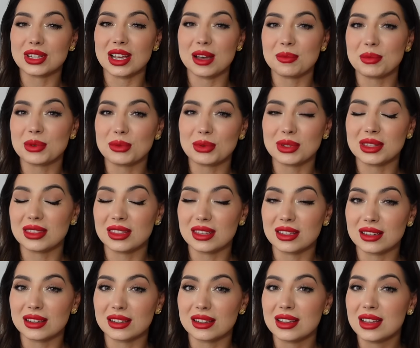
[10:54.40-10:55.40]
happy with
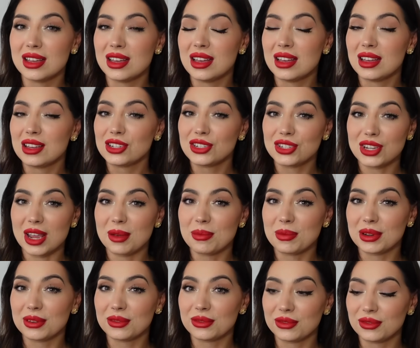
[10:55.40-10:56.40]
the shape
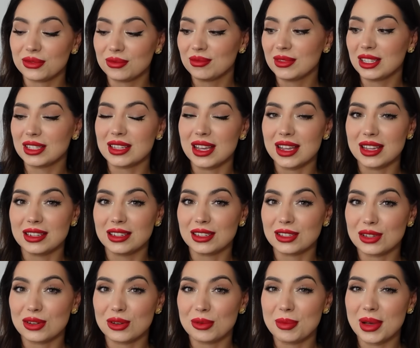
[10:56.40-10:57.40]
of the tiny
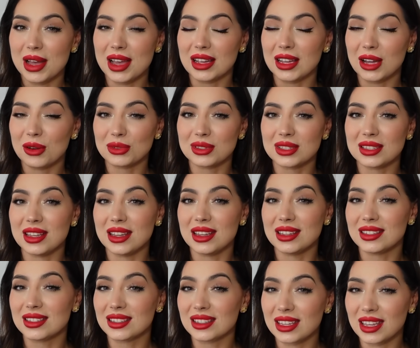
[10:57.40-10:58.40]
little bag, I would say
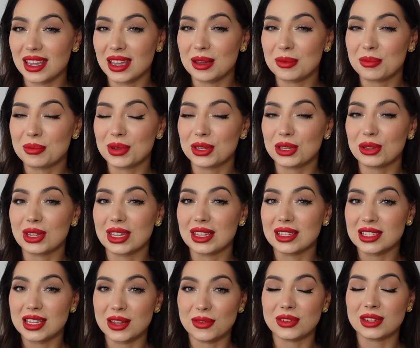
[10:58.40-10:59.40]
skip. You can
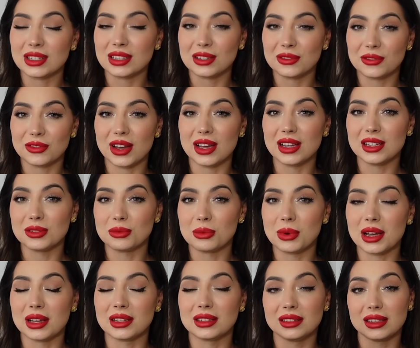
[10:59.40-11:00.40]
definitely find
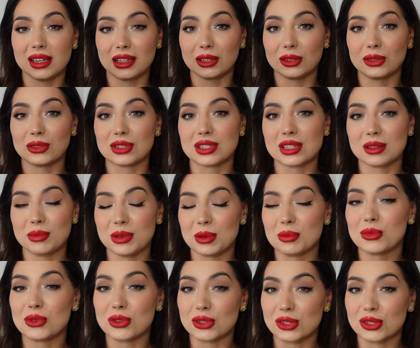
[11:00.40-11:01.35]
one that looks a bit more